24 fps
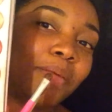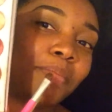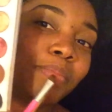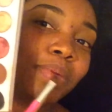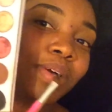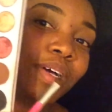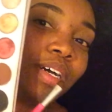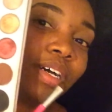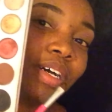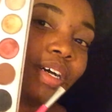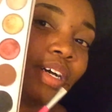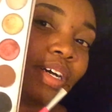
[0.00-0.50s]

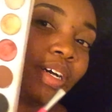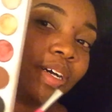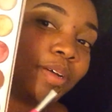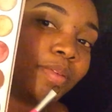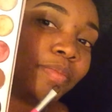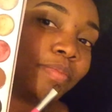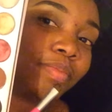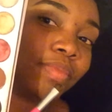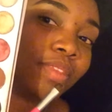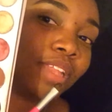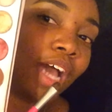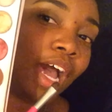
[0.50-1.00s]
But
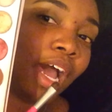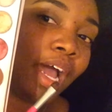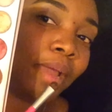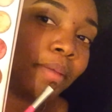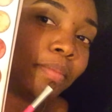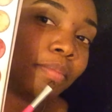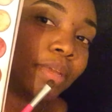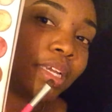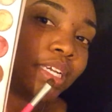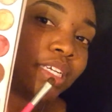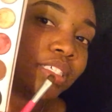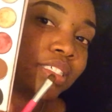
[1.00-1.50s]
I
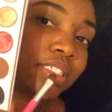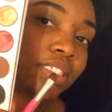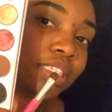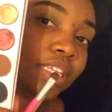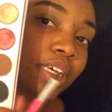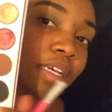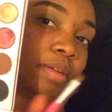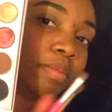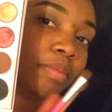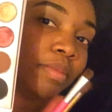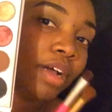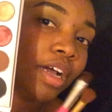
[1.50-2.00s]
mixed
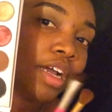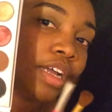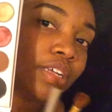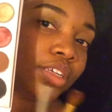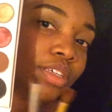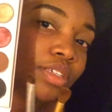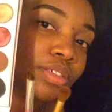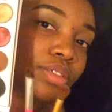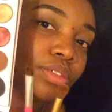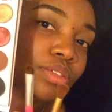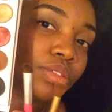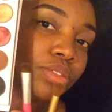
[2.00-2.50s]
them. I
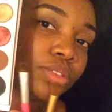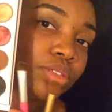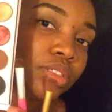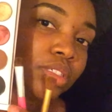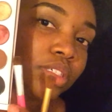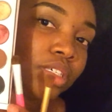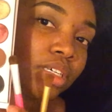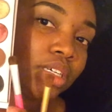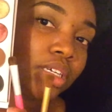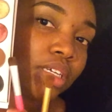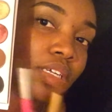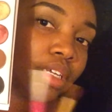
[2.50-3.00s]

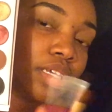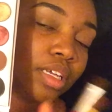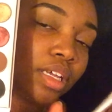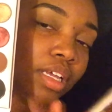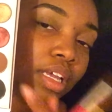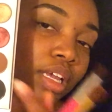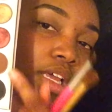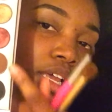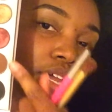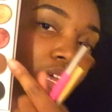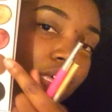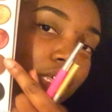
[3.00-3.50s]
used
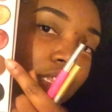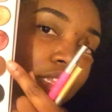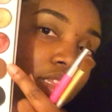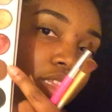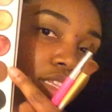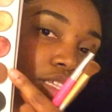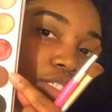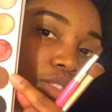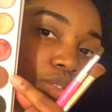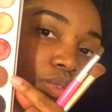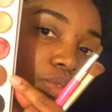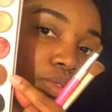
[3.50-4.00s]

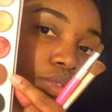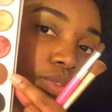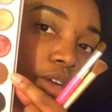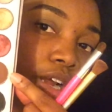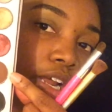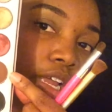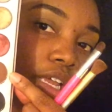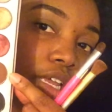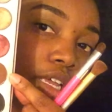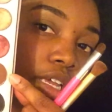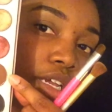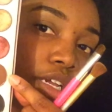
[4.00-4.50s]
this one
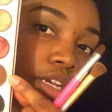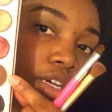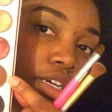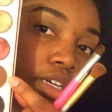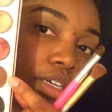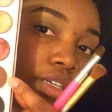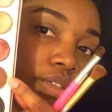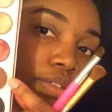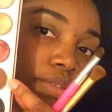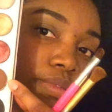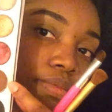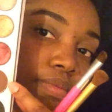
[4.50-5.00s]
right
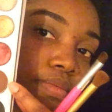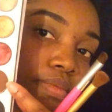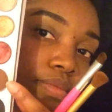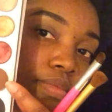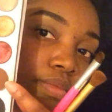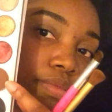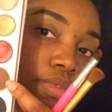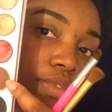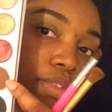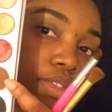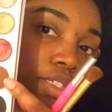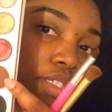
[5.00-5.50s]
here,
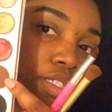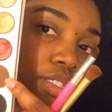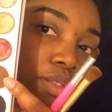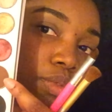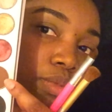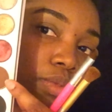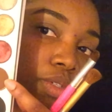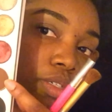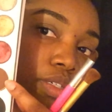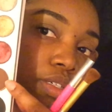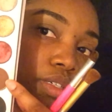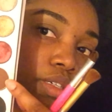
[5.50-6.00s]
this
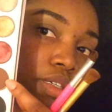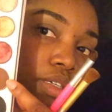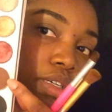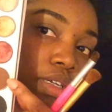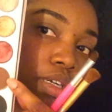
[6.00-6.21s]
one,